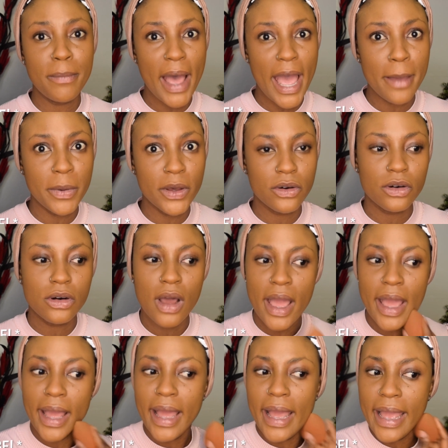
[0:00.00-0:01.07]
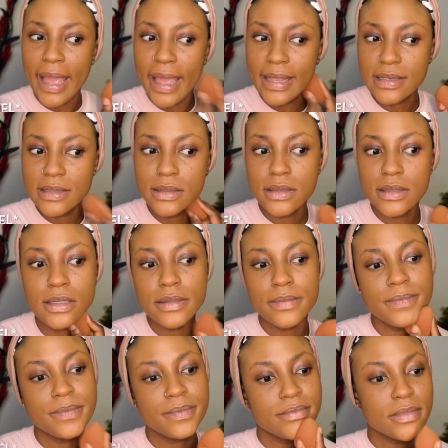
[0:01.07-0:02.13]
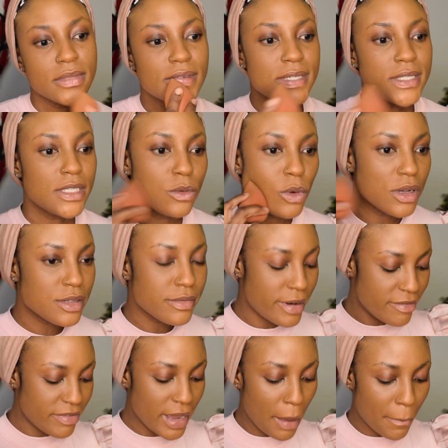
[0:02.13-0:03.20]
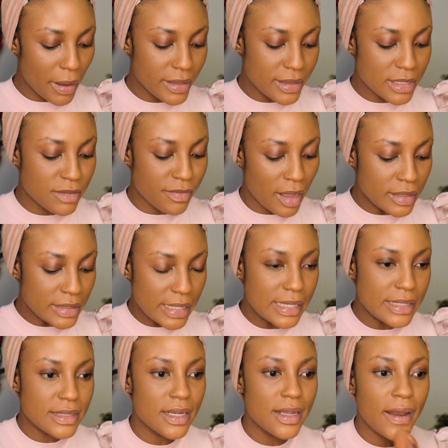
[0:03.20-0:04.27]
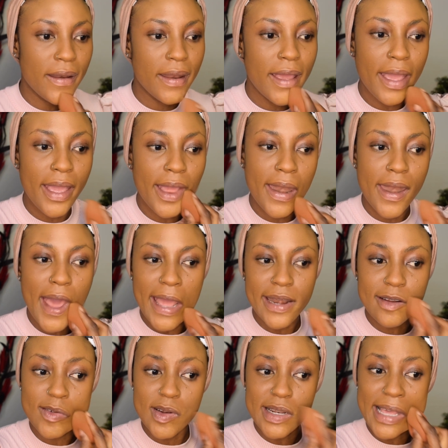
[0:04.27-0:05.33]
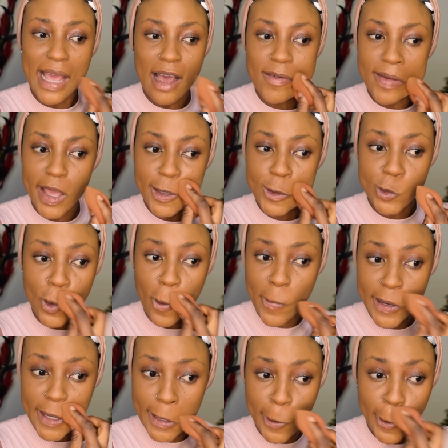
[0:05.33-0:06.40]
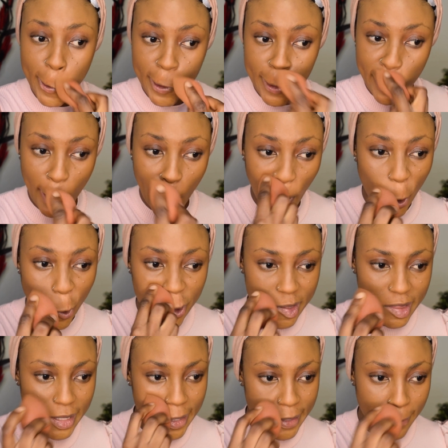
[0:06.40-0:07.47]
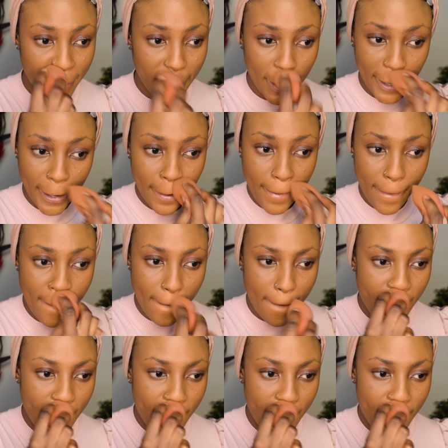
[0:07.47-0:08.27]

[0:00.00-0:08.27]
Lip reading: Bible, and she was raving about this foundation, and I definitely have heard so many good things about it,